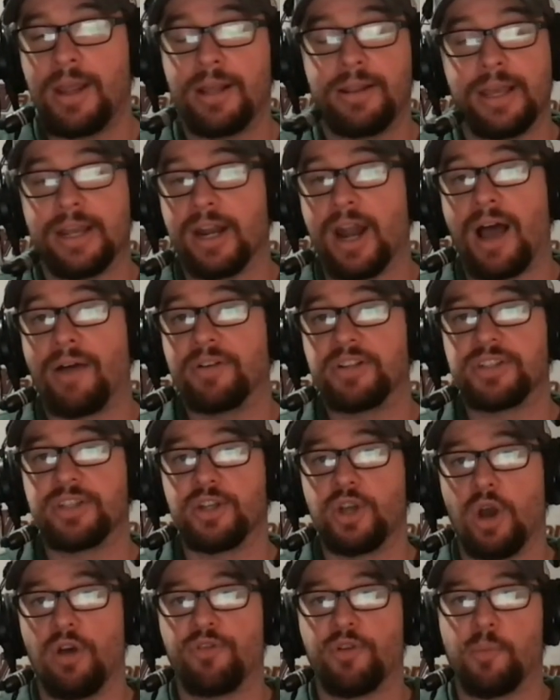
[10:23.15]
They can obviously
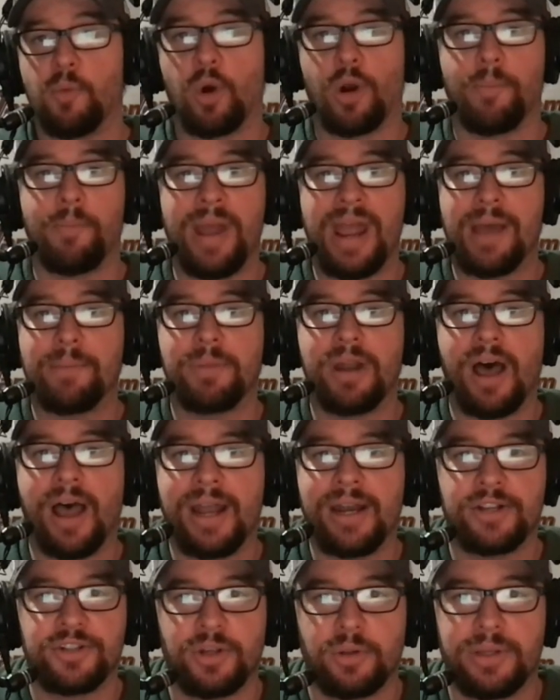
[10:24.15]
go for more. Bam
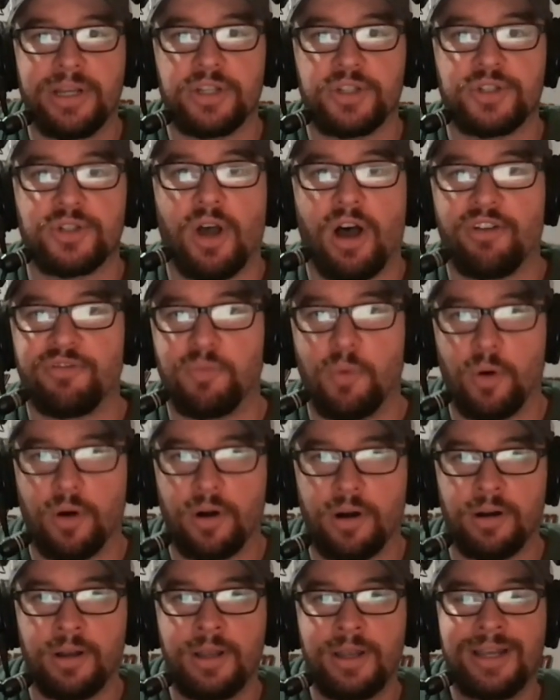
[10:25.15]
Knight is only a
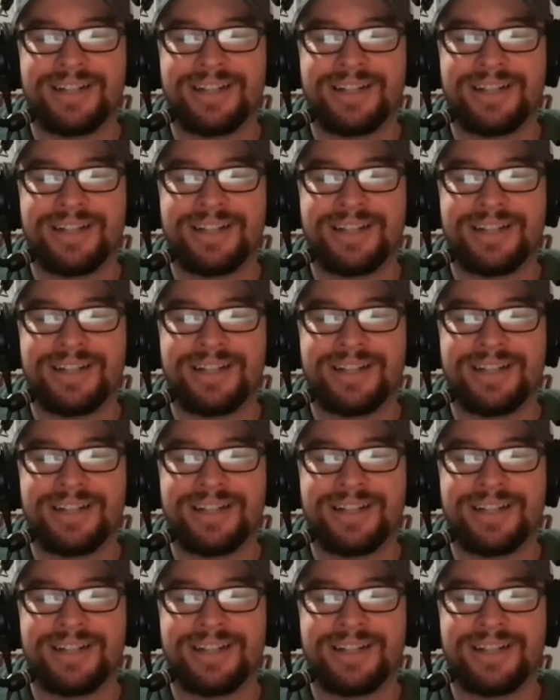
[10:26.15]
sophomore,